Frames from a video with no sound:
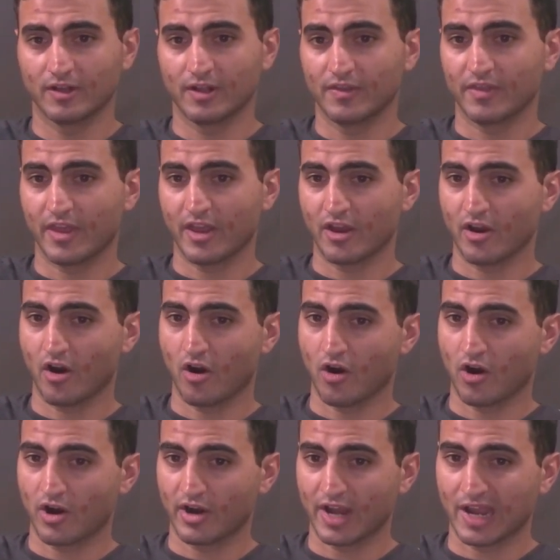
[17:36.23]
They
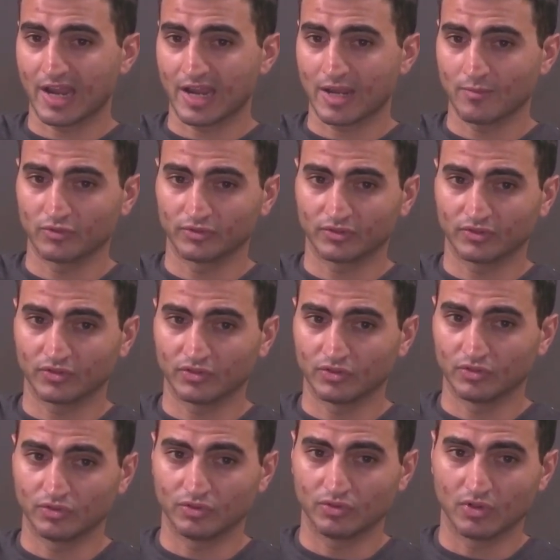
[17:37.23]
are able
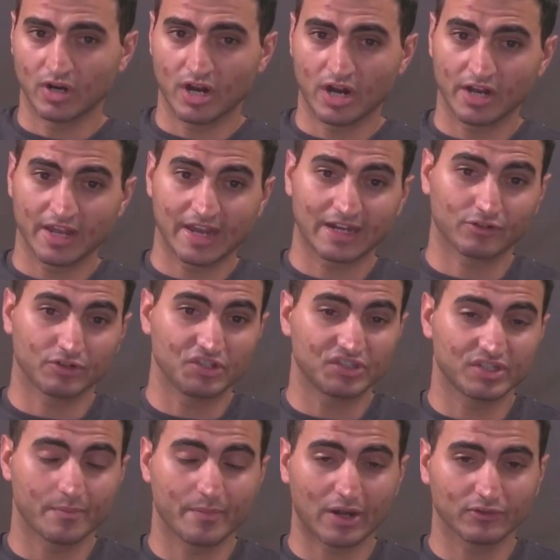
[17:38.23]
to increase
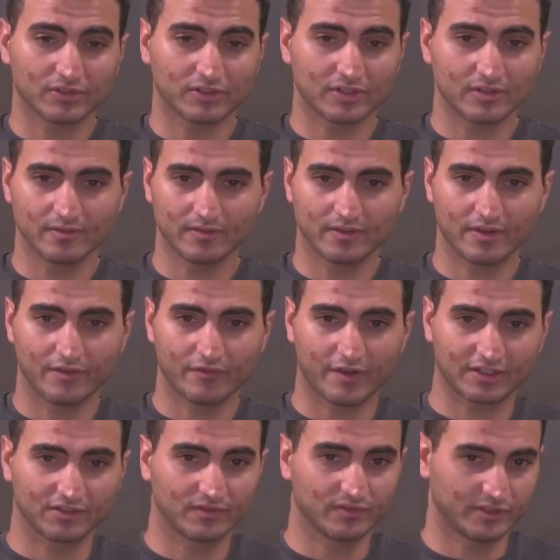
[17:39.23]
the bounty,
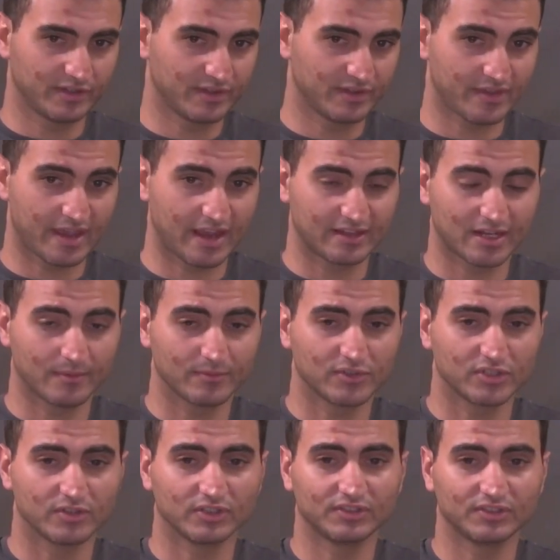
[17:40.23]
effectively, that they attempt
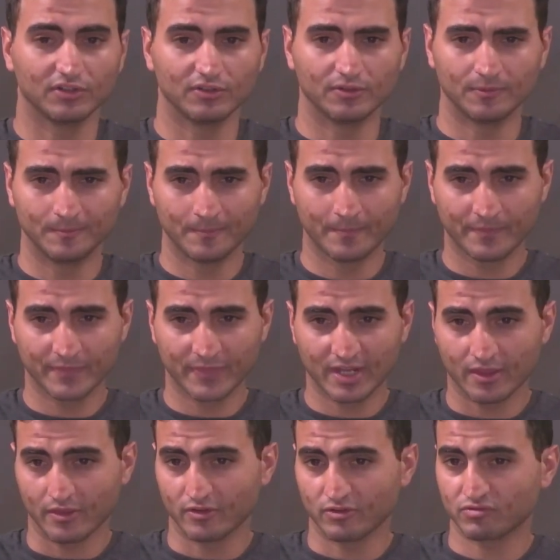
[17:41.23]
to steal.
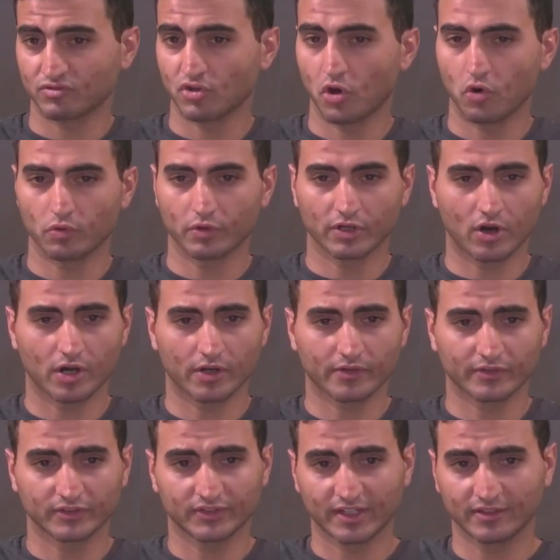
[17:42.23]
There's no regard
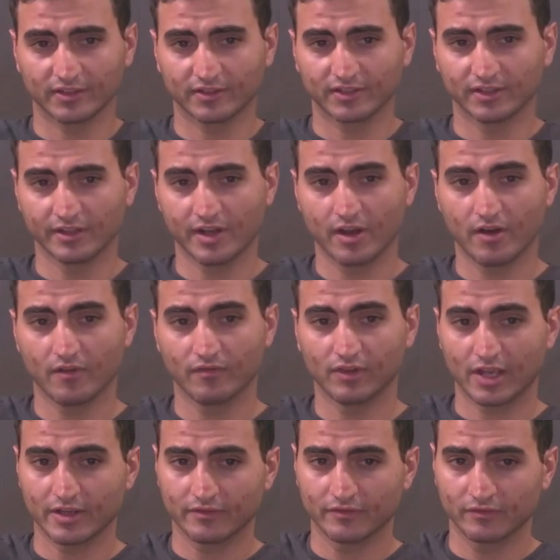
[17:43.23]
for sanctity of
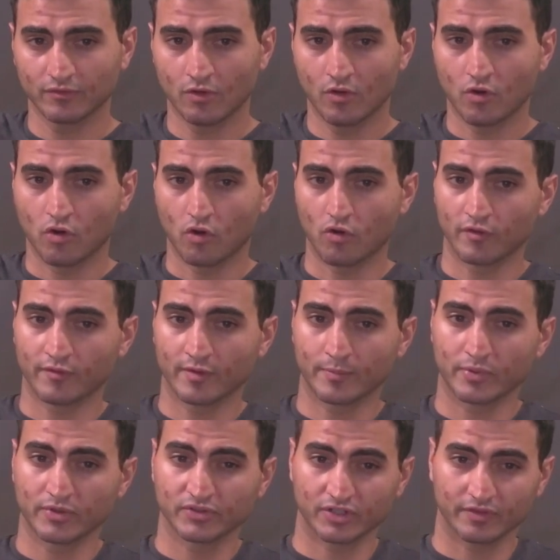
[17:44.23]
life or for
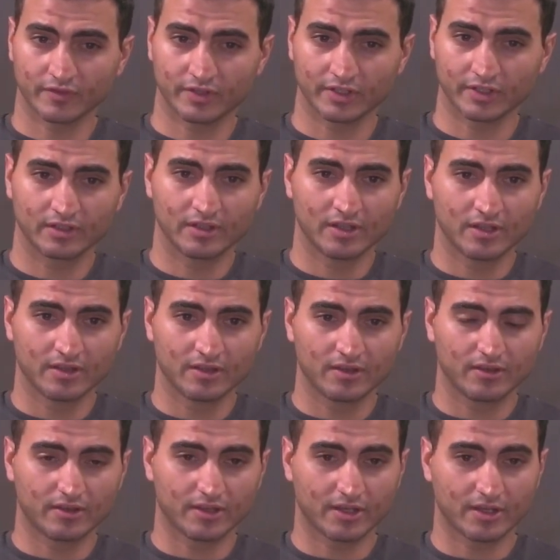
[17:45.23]
preserving
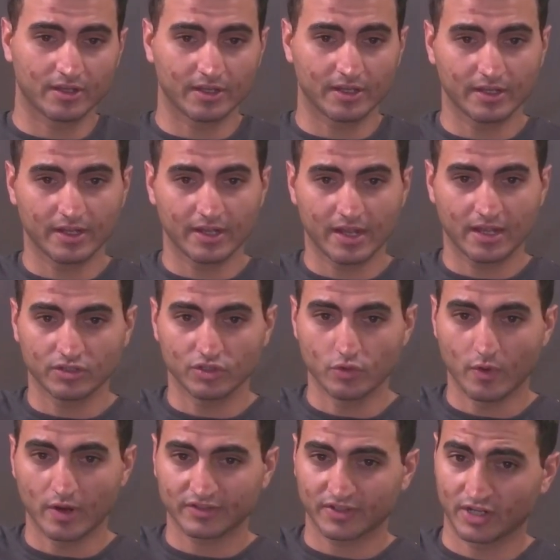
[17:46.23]
the
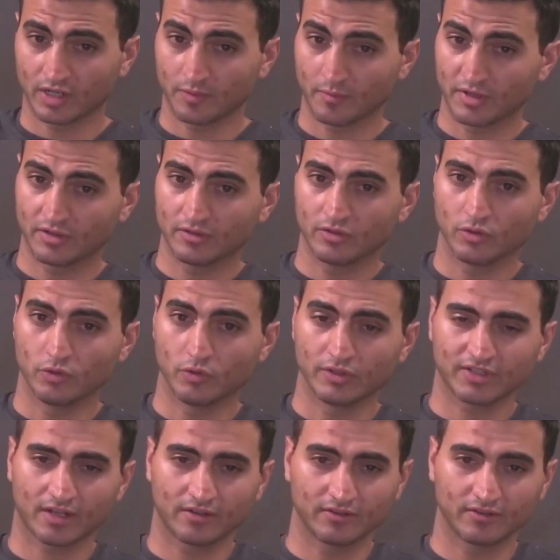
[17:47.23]
U.S. airmen who
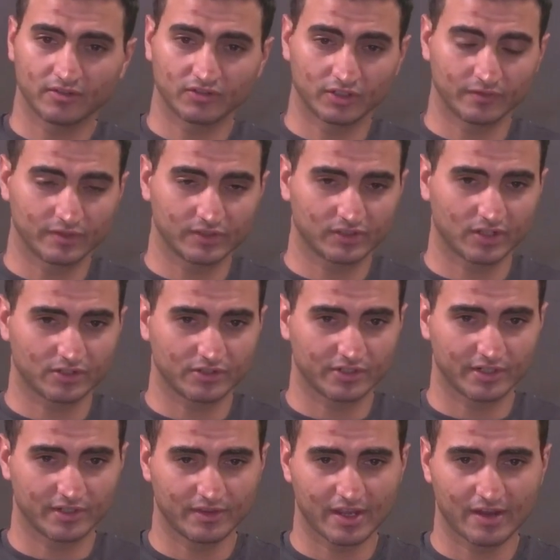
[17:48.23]
intended to serve this
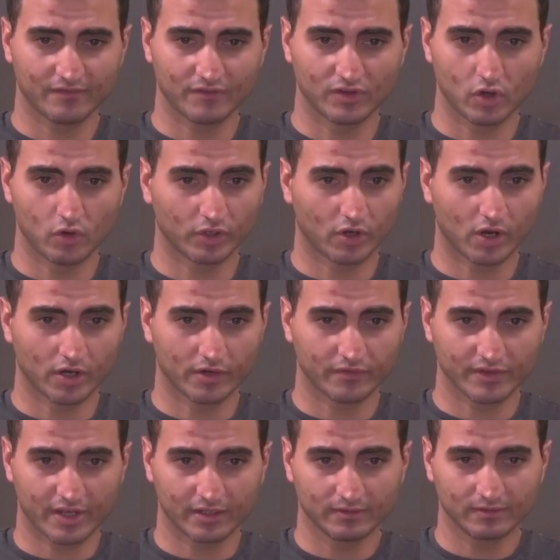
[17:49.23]
country. They have no regard
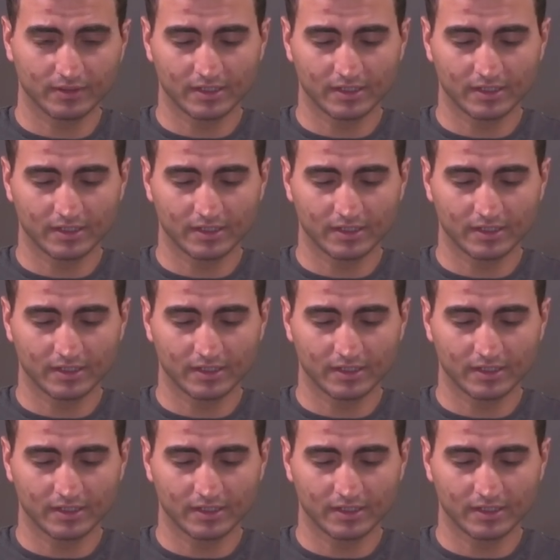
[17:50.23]
for that.